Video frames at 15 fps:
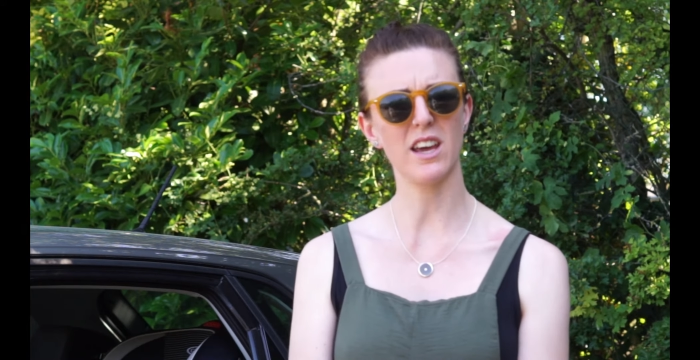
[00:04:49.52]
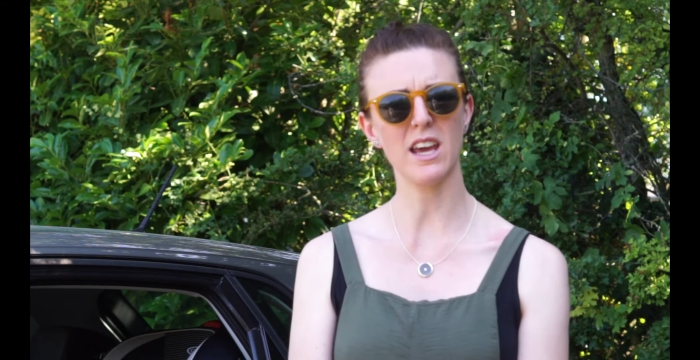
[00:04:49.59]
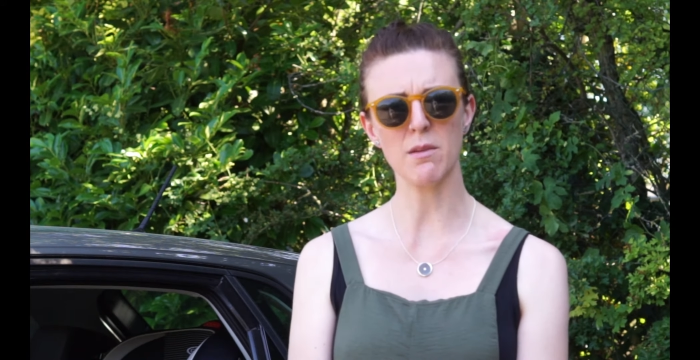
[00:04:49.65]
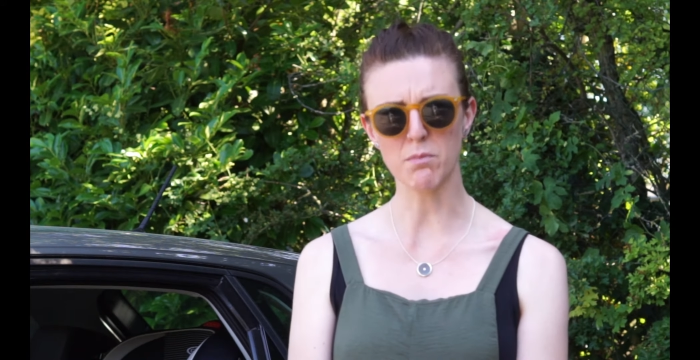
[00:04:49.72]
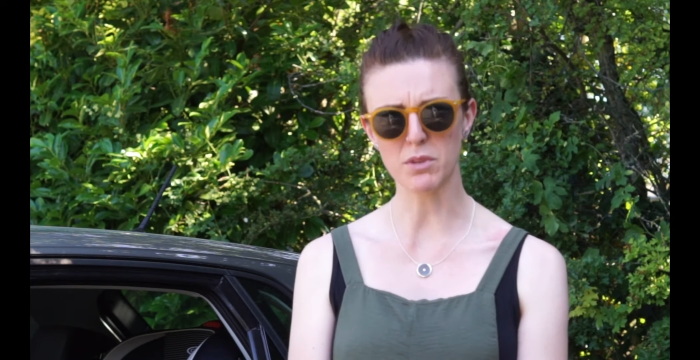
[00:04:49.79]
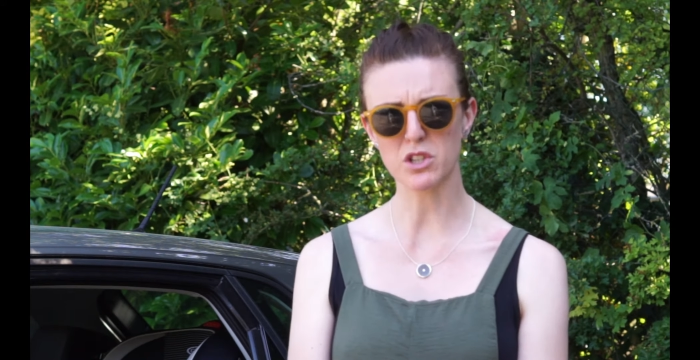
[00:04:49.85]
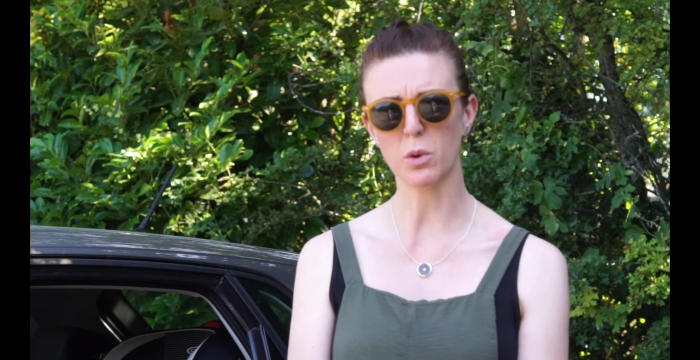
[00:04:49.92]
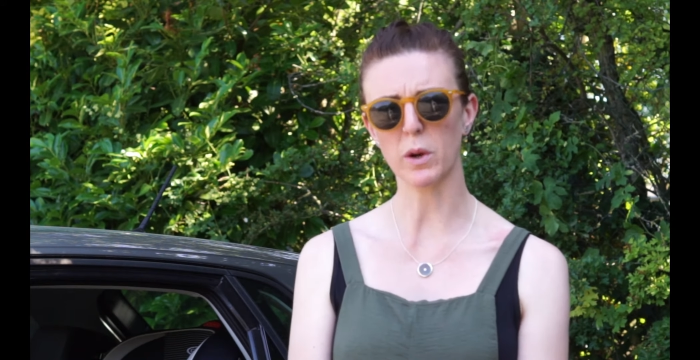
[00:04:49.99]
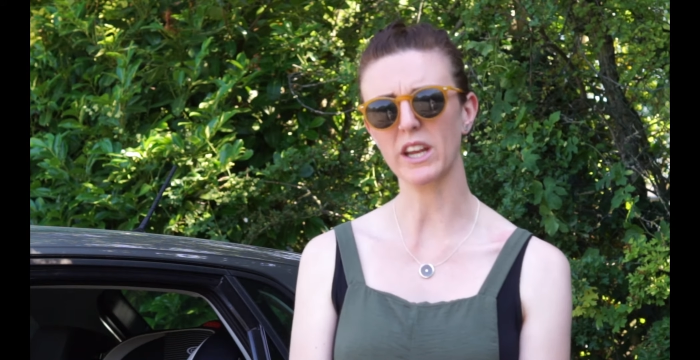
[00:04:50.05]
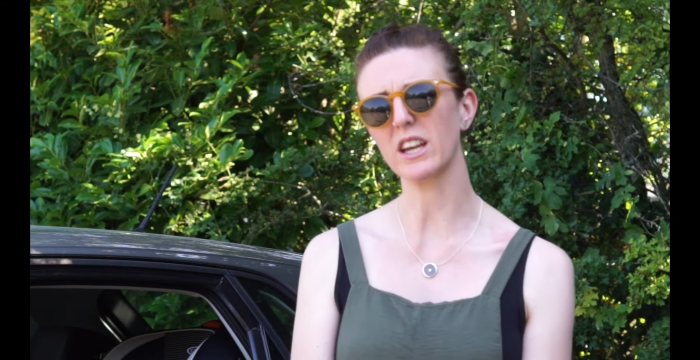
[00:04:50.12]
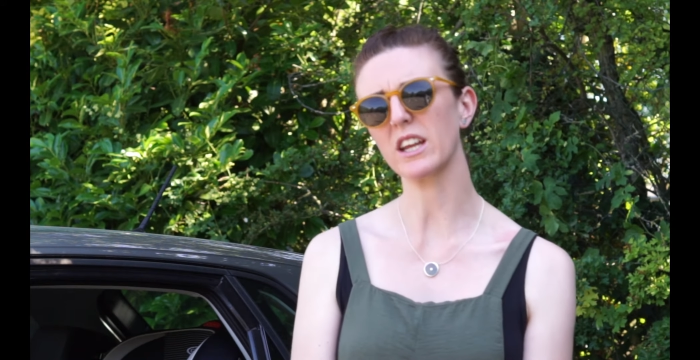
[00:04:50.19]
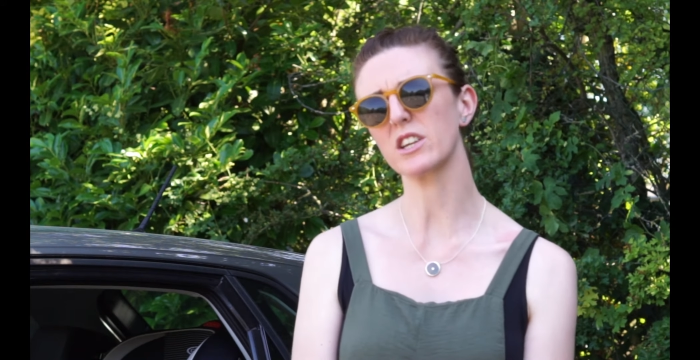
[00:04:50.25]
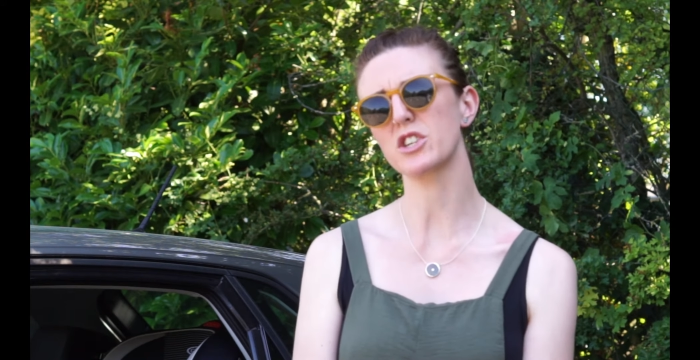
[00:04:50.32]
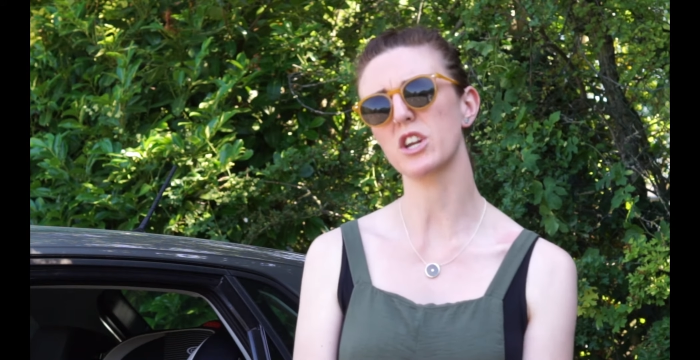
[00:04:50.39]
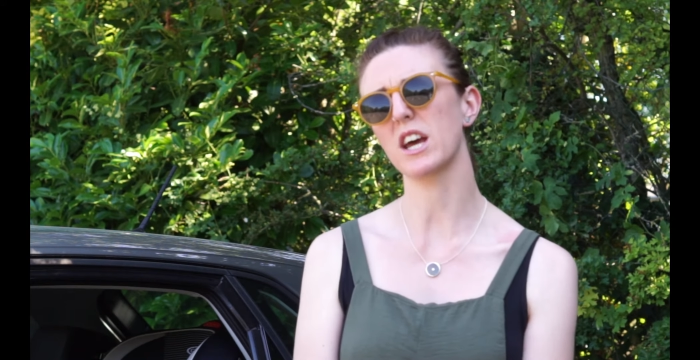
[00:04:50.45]
in
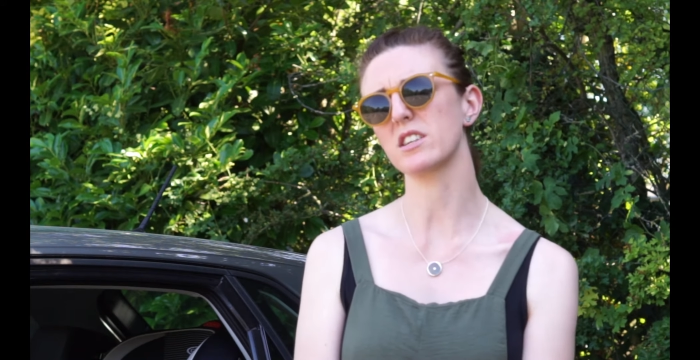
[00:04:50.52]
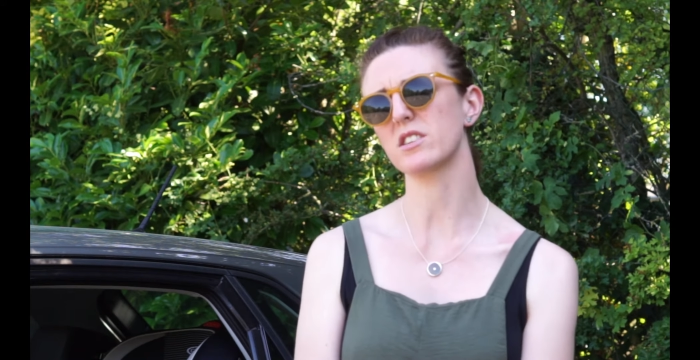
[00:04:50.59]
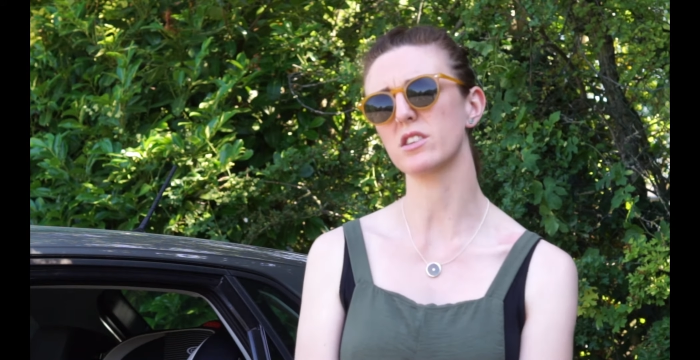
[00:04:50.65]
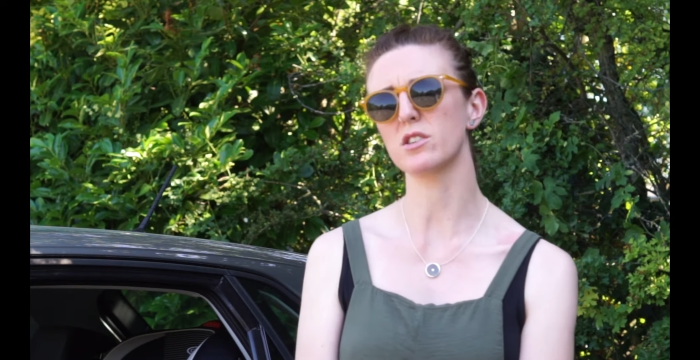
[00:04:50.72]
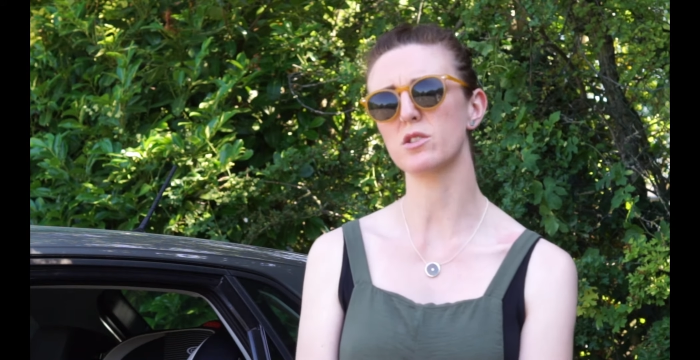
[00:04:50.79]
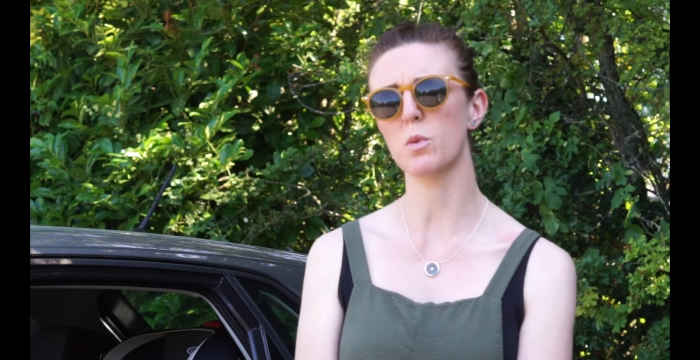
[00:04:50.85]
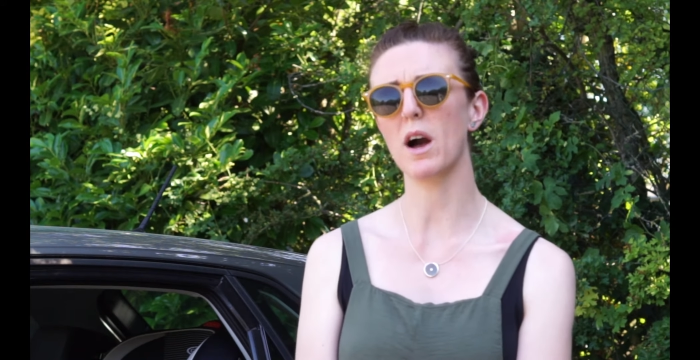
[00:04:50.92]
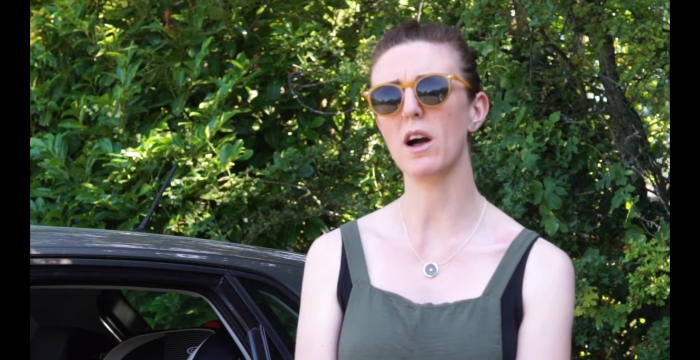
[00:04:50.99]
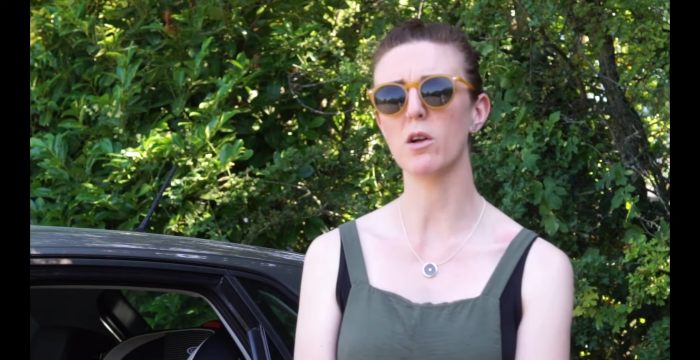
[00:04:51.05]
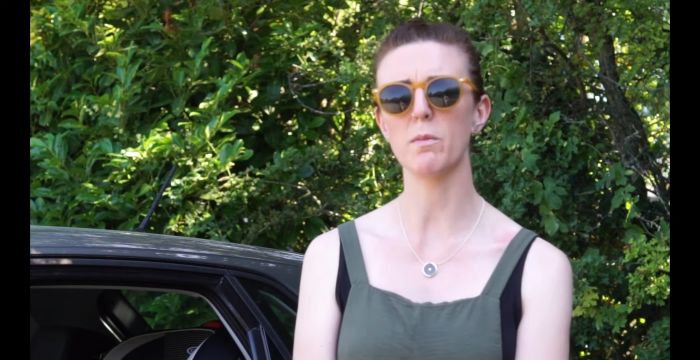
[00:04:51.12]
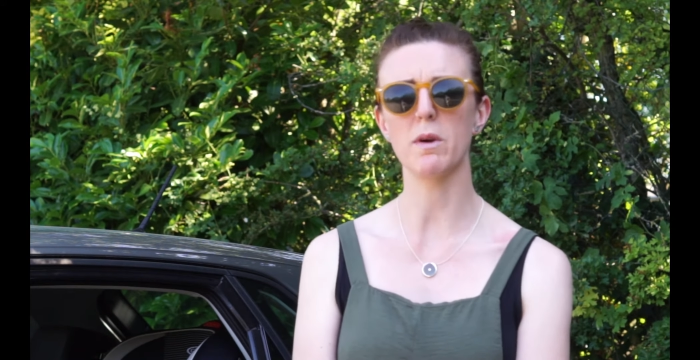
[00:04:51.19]
between each lesson as well,